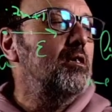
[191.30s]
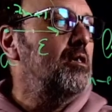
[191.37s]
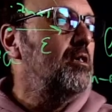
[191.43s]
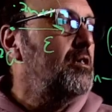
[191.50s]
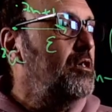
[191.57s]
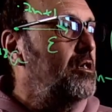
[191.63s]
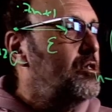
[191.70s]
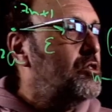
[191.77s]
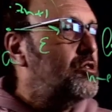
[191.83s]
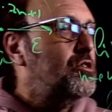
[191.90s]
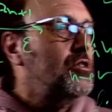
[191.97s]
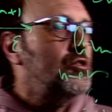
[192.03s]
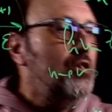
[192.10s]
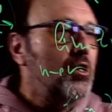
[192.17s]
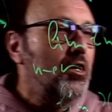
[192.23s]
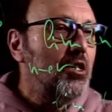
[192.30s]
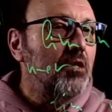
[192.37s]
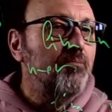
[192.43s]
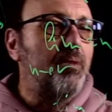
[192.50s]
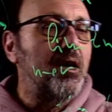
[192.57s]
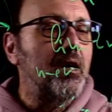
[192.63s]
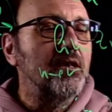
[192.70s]
is the real
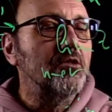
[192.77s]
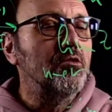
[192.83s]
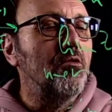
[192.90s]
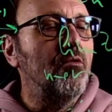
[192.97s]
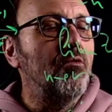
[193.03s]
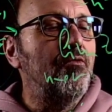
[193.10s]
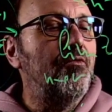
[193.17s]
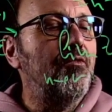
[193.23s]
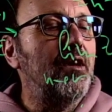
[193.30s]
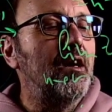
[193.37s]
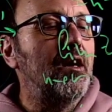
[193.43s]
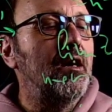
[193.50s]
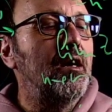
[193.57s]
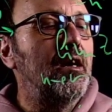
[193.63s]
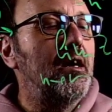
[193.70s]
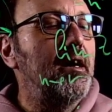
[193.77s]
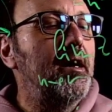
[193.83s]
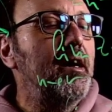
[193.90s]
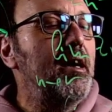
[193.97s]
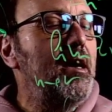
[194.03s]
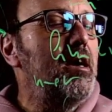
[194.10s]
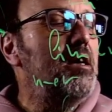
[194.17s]
part of
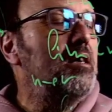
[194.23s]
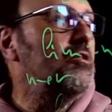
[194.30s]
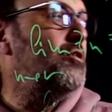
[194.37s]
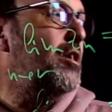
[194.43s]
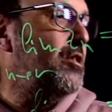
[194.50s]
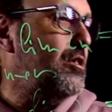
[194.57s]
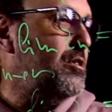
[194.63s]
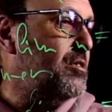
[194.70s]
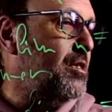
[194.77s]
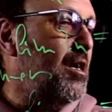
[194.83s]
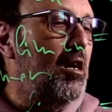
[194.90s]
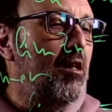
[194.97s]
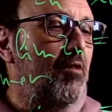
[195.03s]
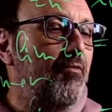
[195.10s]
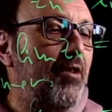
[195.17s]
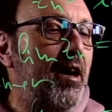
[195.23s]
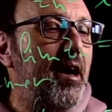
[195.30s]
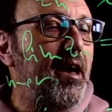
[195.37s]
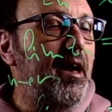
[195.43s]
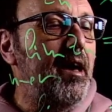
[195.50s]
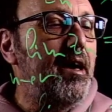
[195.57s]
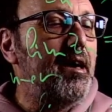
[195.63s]
A, that is alpha,
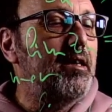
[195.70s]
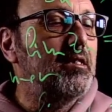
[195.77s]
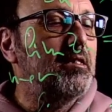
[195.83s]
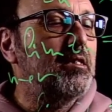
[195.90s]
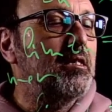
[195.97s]
and